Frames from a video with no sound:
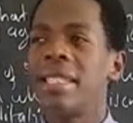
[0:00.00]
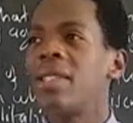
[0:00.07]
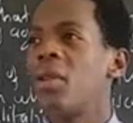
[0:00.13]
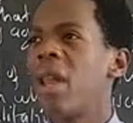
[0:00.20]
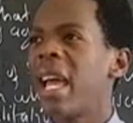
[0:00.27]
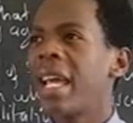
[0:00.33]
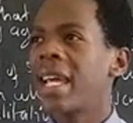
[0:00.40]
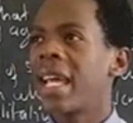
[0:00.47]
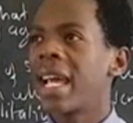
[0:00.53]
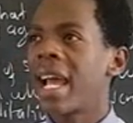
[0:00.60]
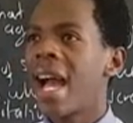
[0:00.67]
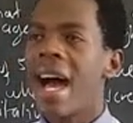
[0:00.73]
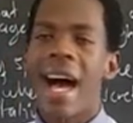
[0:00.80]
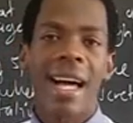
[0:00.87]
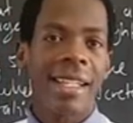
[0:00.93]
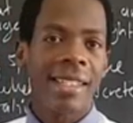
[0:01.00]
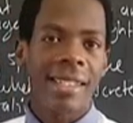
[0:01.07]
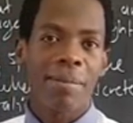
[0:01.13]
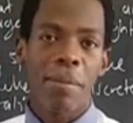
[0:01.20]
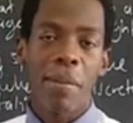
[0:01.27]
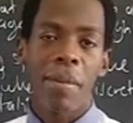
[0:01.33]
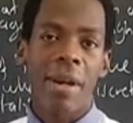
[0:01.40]
So like
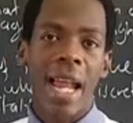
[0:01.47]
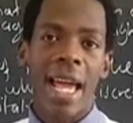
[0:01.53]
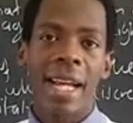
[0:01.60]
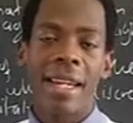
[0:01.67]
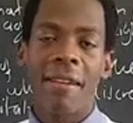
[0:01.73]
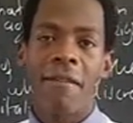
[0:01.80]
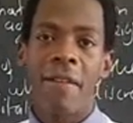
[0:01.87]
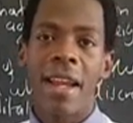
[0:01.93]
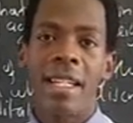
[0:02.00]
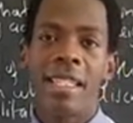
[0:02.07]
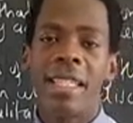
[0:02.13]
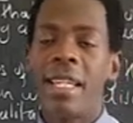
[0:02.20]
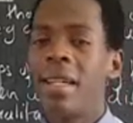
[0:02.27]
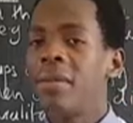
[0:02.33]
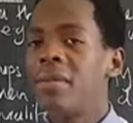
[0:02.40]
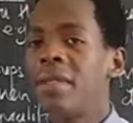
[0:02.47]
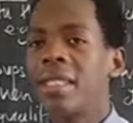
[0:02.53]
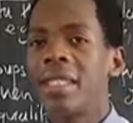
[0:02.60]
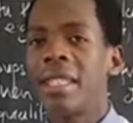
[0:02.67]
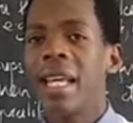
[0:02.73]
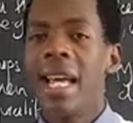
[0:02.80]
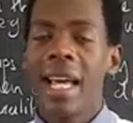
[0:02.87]
cars, people like different
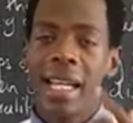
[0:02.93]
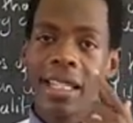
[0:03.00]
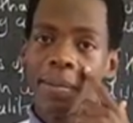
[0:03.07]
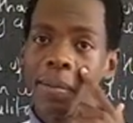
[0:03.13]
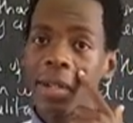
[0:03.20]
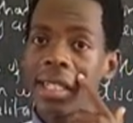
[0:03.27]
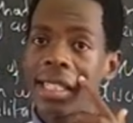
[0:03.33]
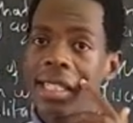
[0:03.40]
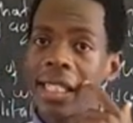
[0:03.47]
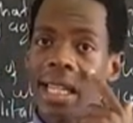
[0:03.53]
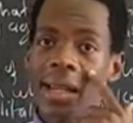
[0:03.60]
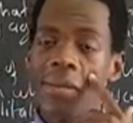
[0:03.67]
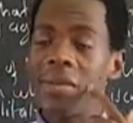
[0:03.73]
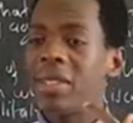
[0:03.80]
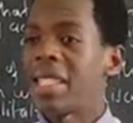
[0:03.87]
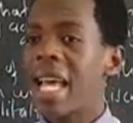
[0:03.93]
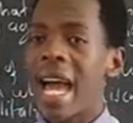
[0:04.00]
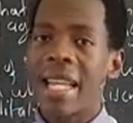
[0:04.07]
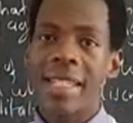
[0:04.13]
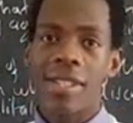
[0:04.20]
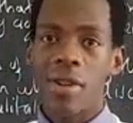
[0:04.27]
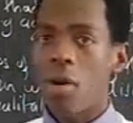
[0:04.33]
teams, sports teams,
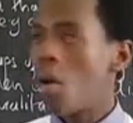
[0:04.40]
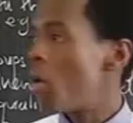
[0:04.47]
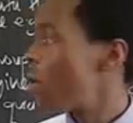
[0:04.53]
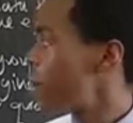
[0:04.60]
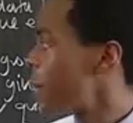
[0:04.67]
and so on.